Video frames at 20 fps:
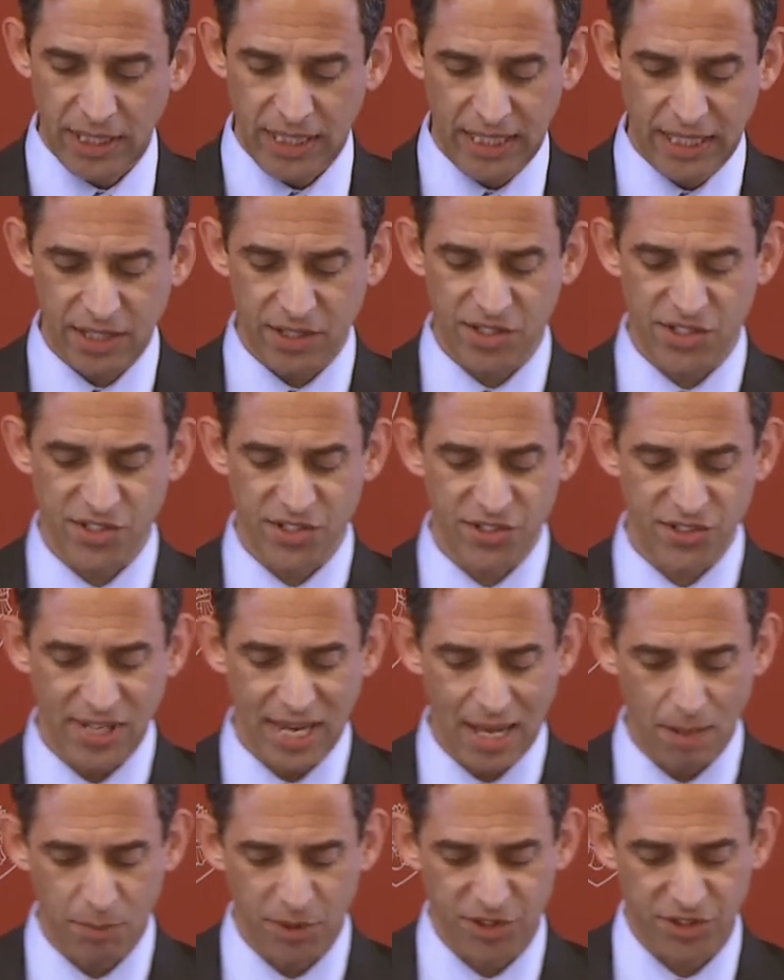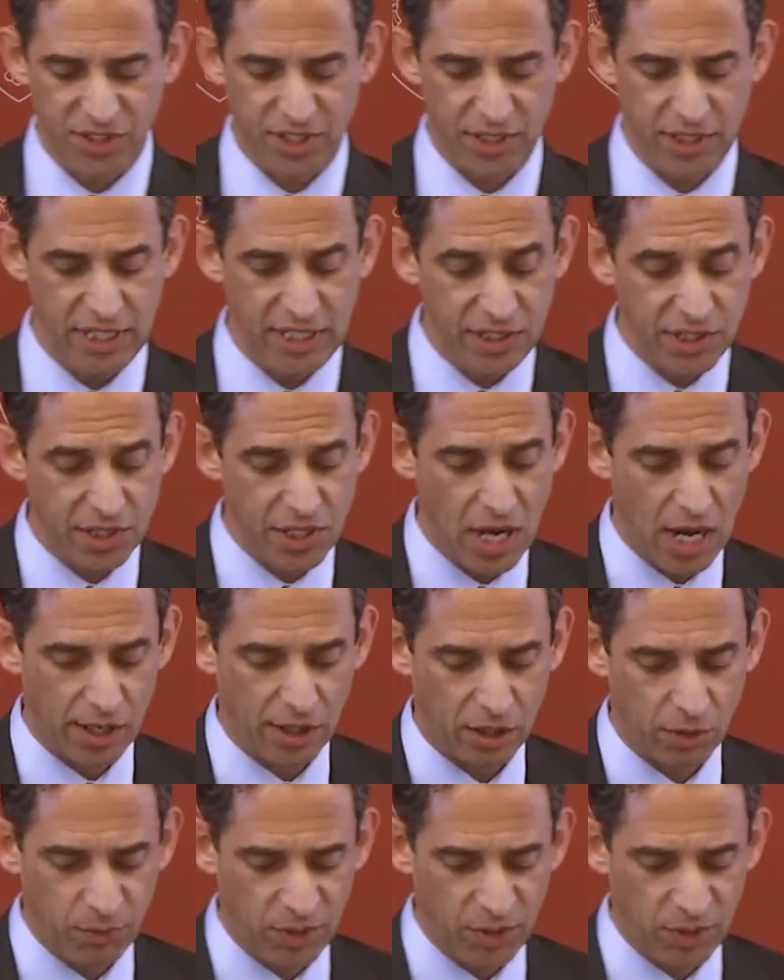Ian has established that he did not